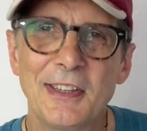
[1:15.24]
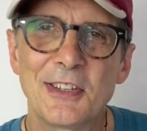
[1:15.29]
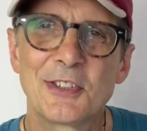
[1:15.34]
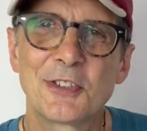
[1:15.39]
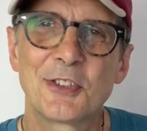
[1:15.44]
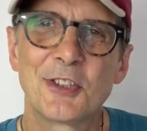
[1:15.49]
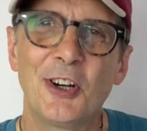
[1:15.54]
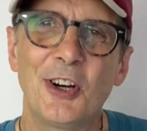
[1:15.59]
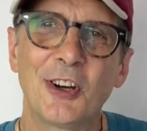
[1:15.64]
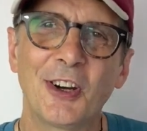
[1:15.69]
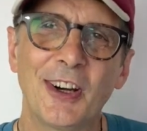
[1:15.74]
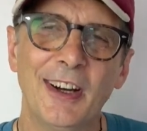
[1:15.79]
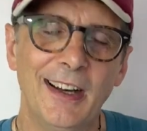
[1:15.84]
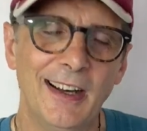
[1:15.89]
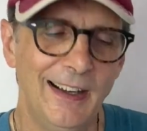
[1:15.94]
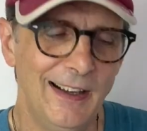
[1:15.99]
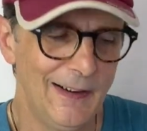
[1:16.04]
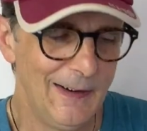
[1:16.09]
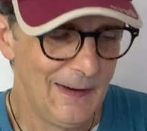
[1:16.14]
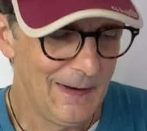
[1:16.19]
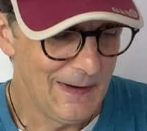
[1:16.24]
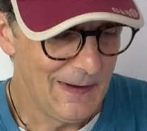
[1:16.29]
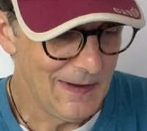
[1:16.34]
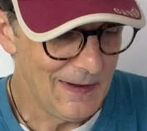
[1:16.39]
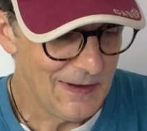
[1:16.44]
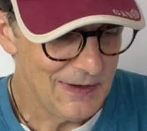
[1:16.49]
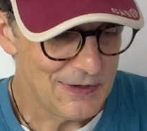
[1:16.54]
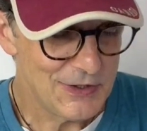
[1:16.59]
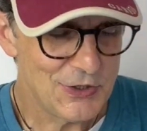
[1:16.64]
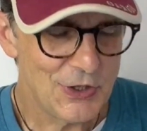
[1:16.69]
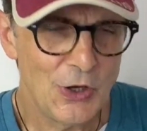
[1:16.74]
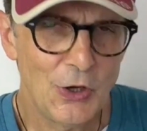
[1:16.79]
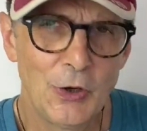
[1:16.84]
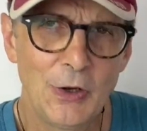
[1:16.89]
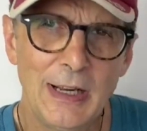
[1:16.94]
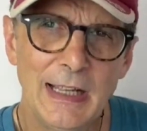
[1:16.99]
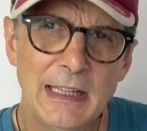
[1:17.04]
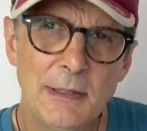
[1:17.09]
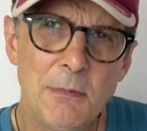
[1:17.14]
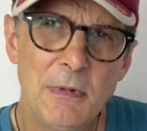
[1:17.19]
stronger. So
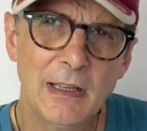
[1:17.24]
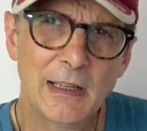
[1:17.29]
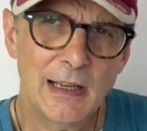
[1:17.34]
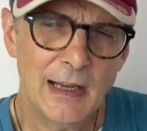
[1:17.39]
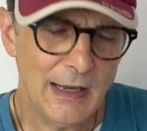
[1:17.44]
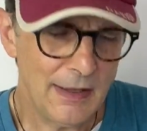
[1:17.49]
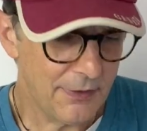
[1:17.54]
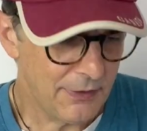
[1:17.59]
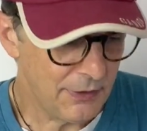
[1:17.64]
let me guide